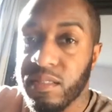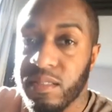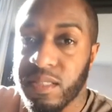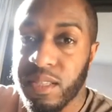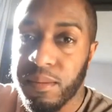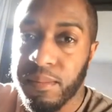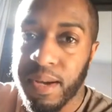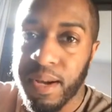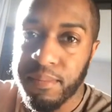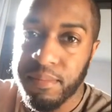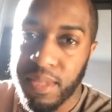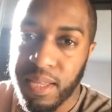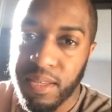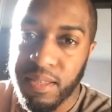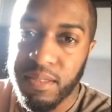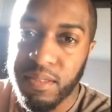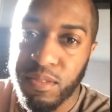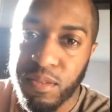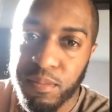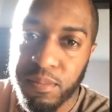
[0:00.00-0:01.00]
Some updates
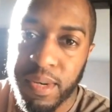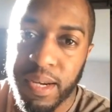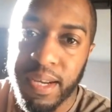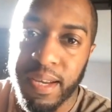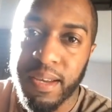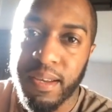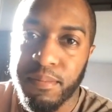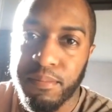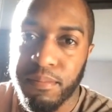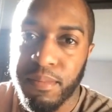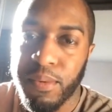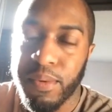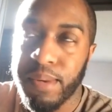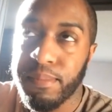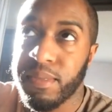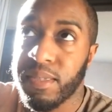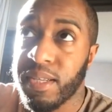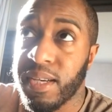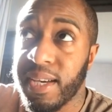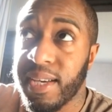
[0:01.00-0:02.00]
to my, my
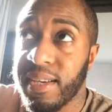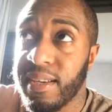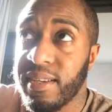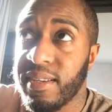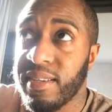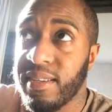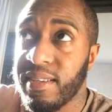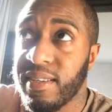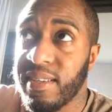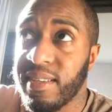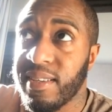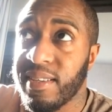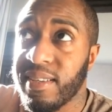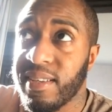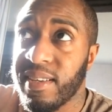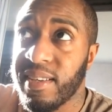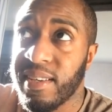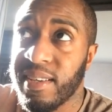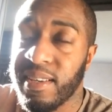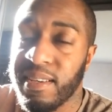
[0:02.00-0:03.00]
website,
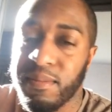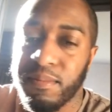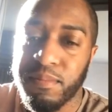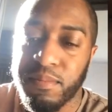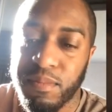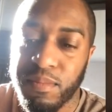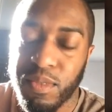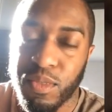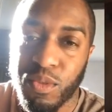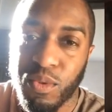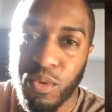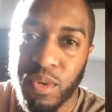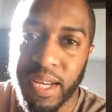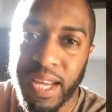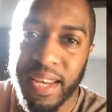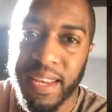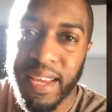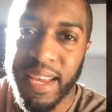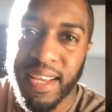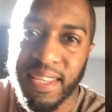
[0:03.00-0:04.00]
um, sorting out the
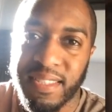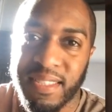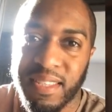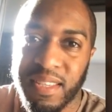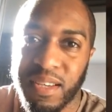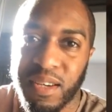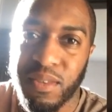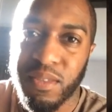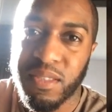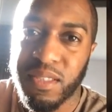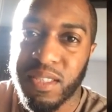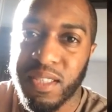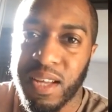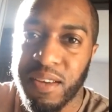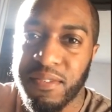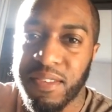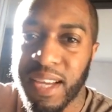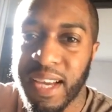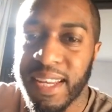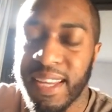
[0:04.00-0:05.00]
SEO and stuff
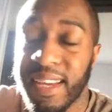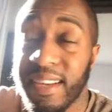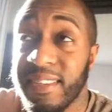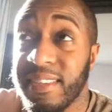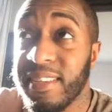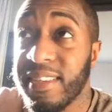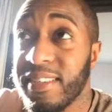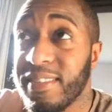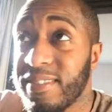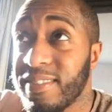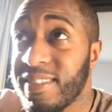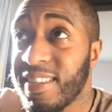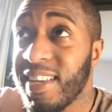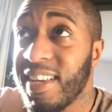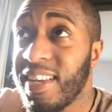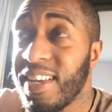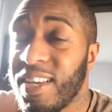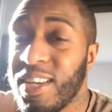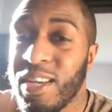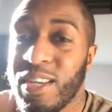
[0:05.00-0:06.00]
like that, yeah?
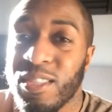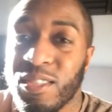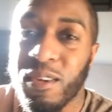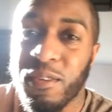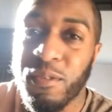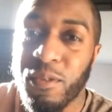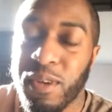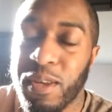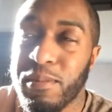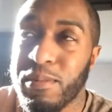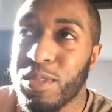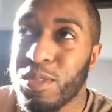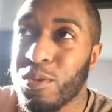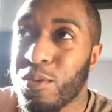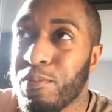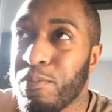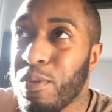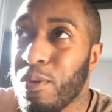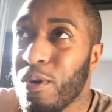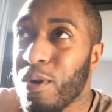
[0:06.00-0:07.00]
So I thought, let me just
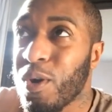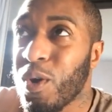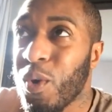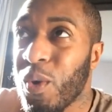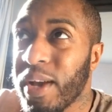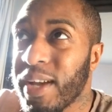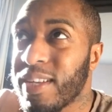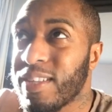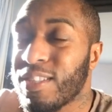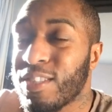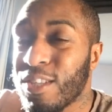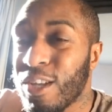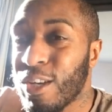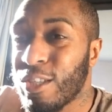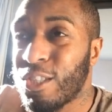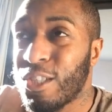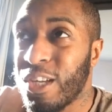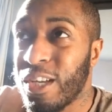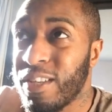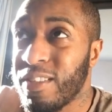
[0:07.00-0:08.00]
put a quick search
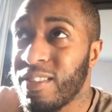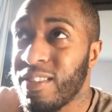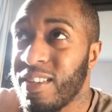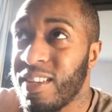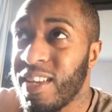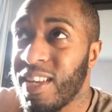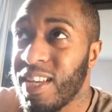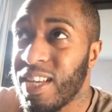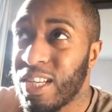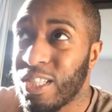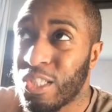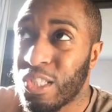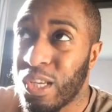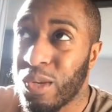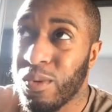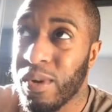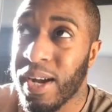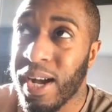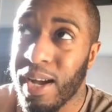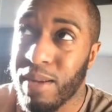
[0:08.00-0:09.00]
in and see what
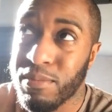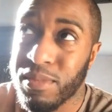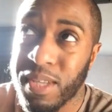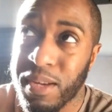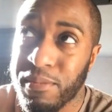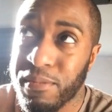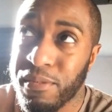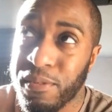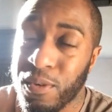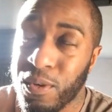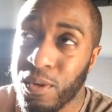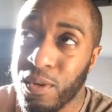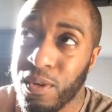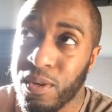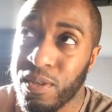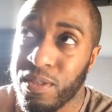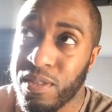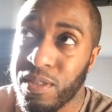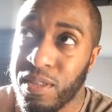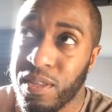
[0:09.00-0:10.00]
comes up for
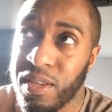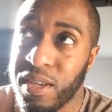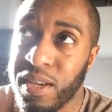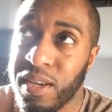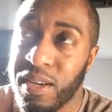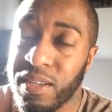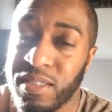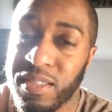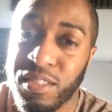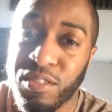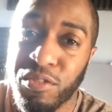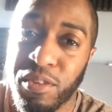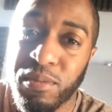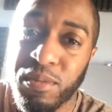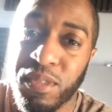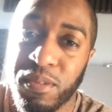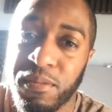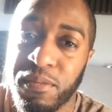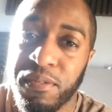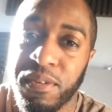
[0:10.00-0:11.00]
the uh, description
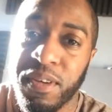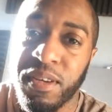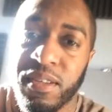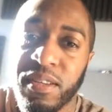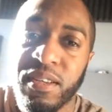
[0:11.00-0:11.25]
thing.